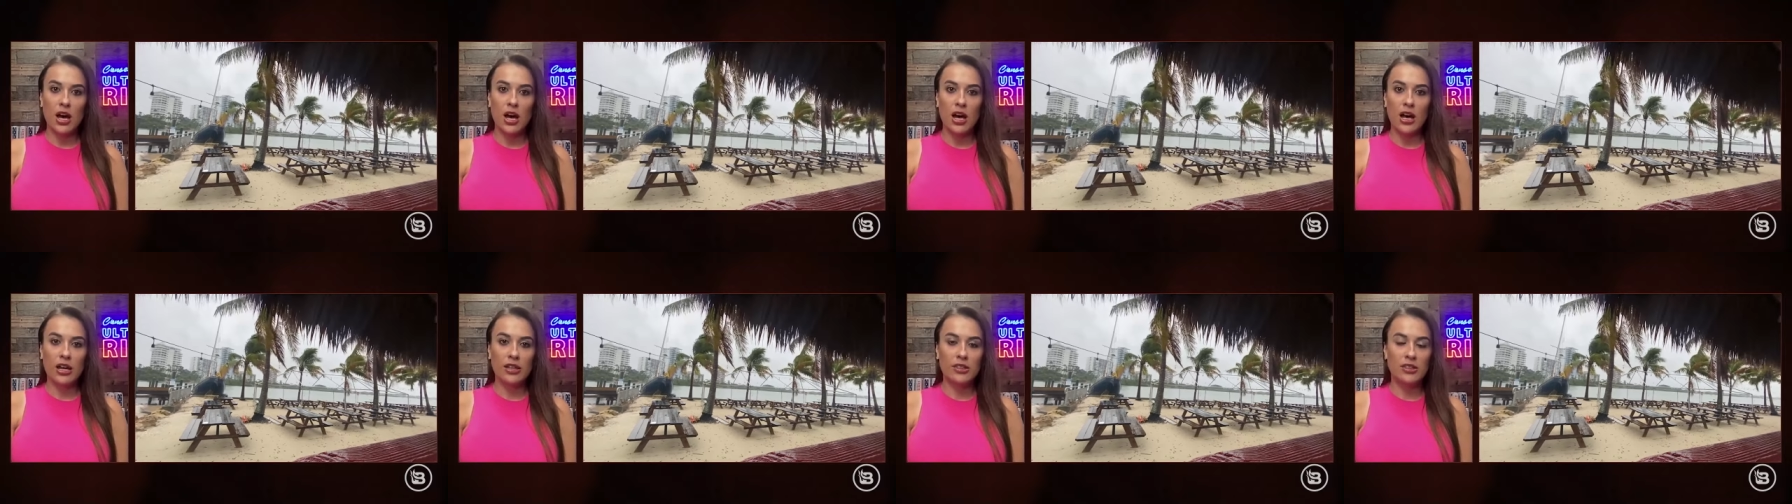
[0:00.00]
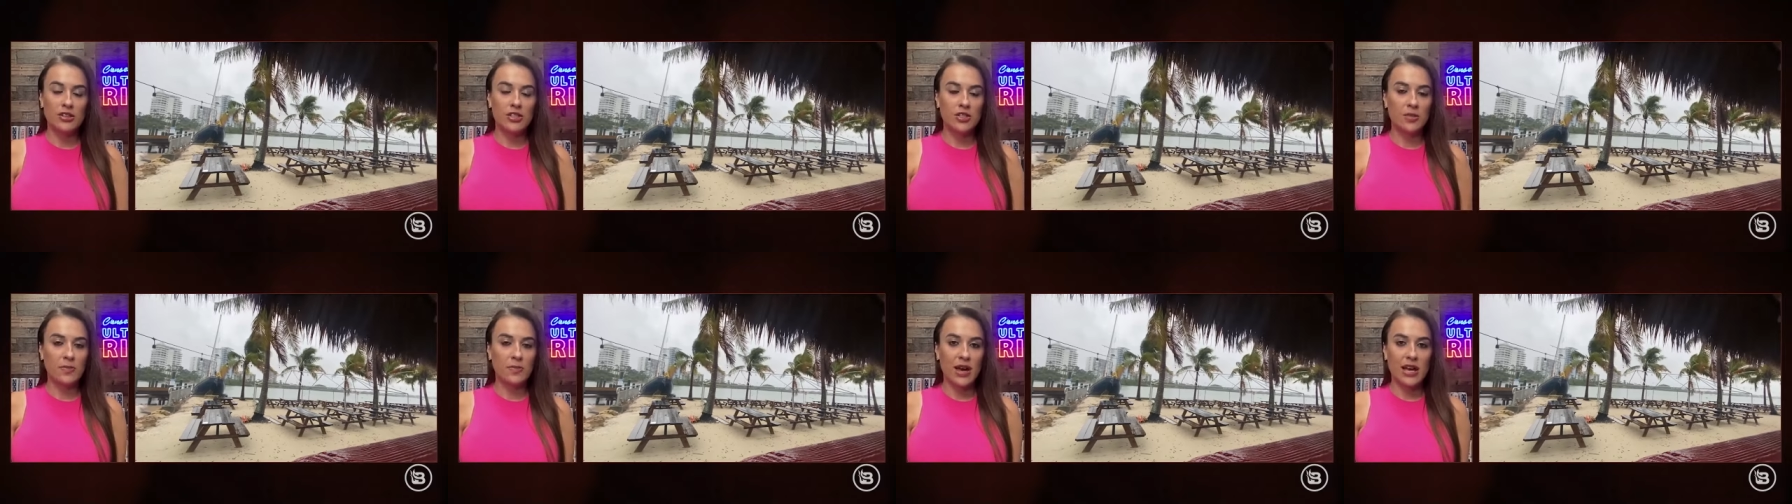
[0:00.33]
uh,
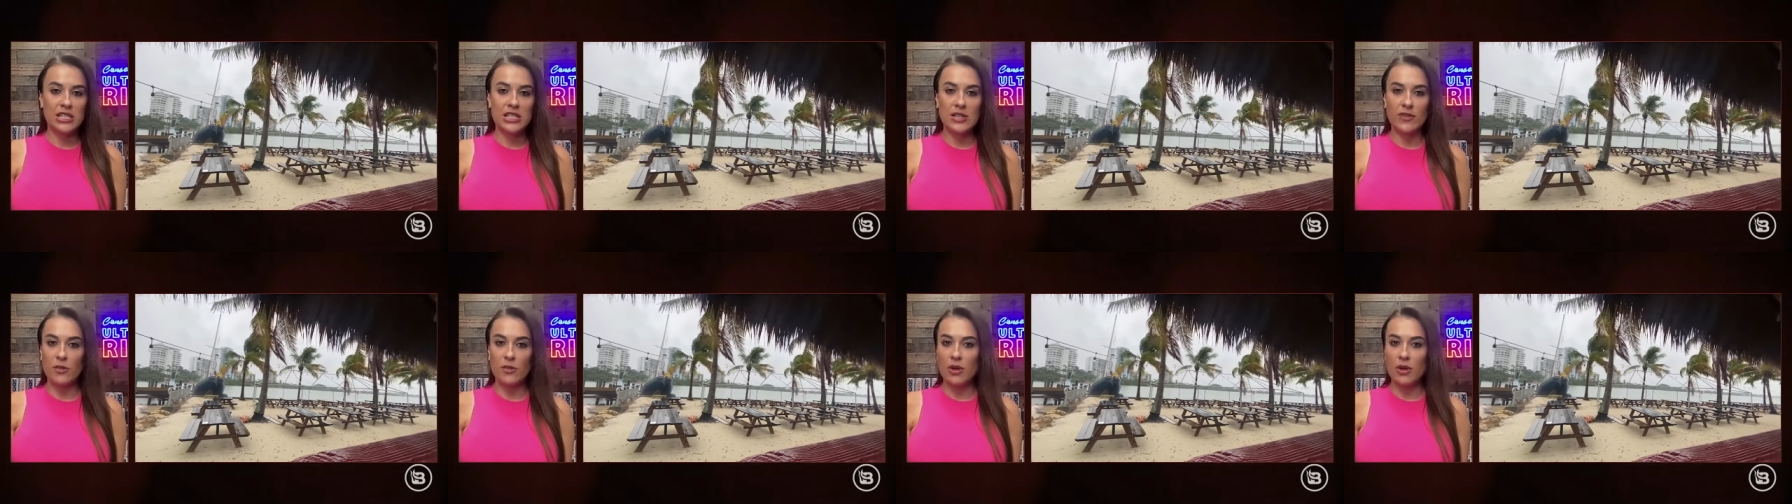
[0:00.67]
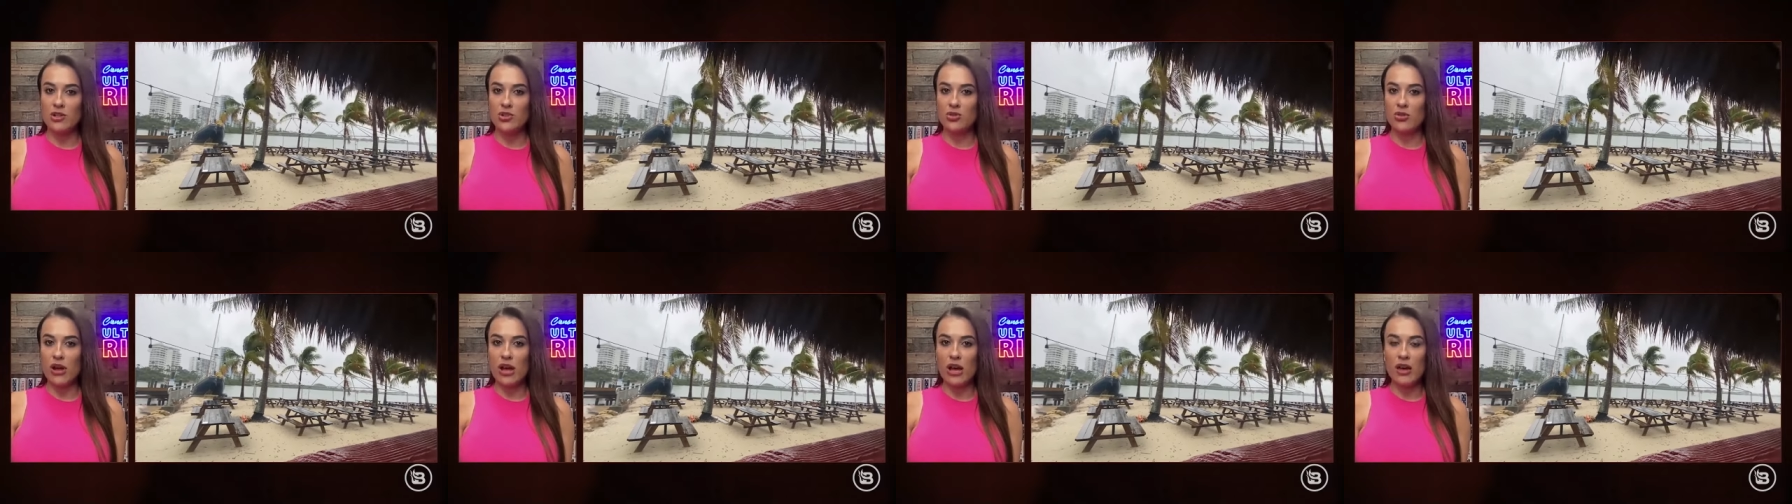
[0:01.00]
there's massive
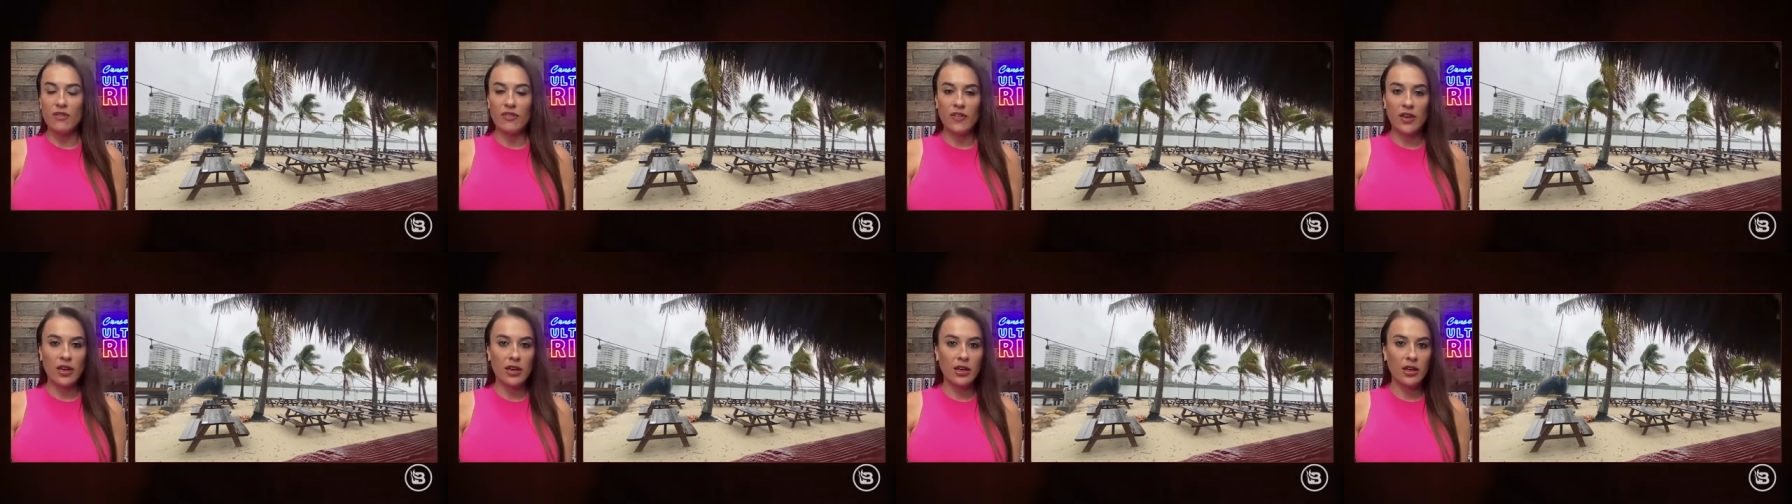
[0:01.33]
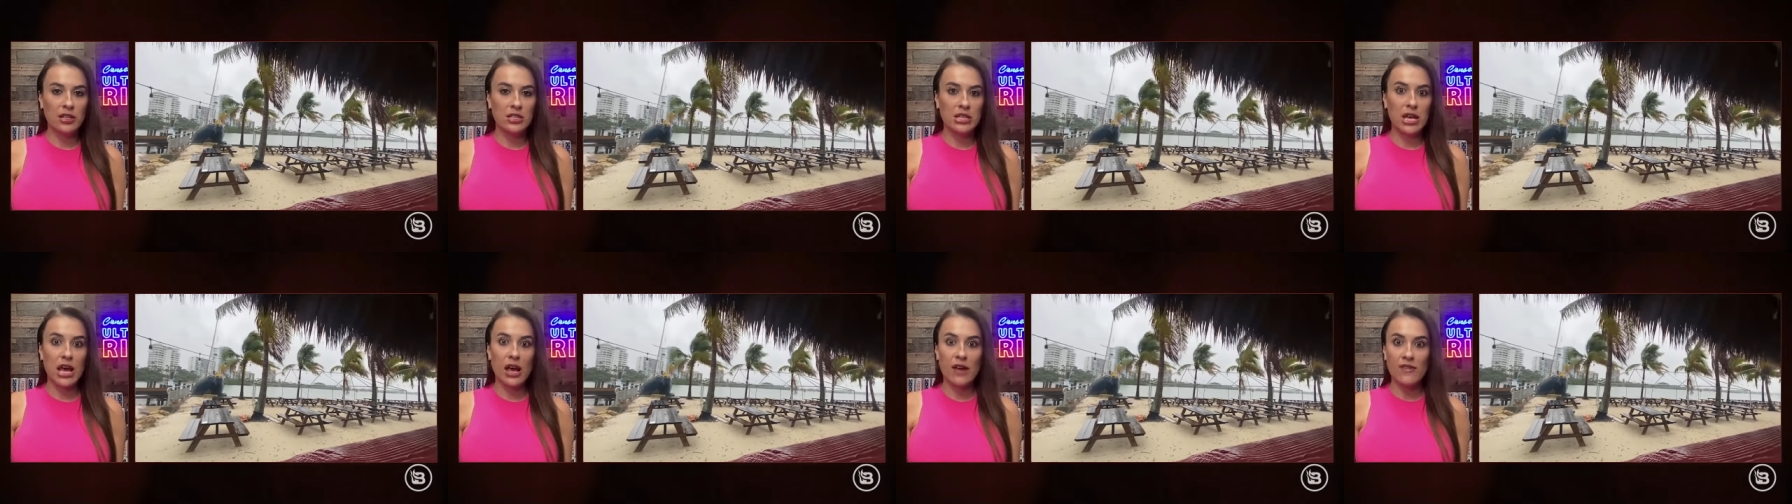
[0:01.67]
amount of
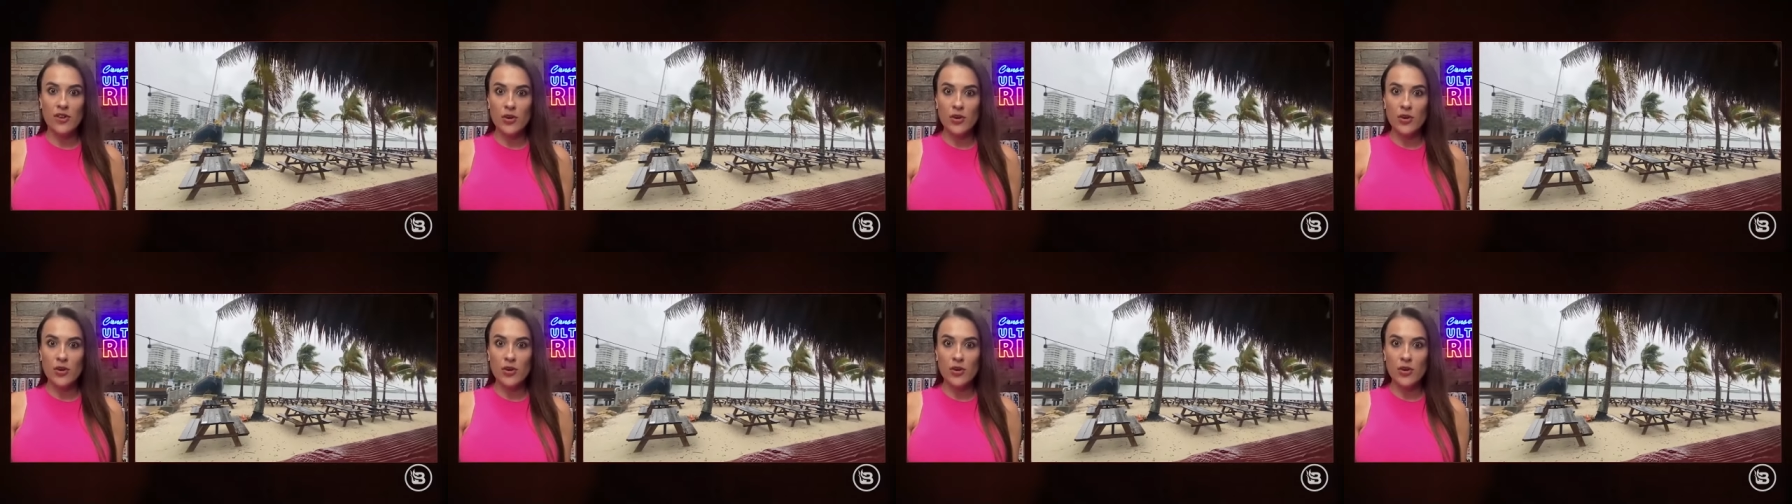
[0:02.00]
traffic.